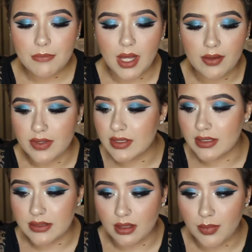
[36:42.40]
Obviously
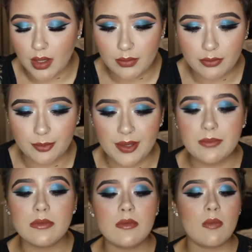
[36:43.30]
it's not a problem for me.
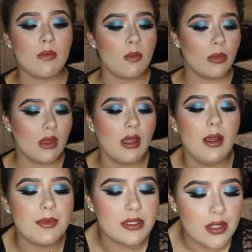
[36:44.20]
I'm just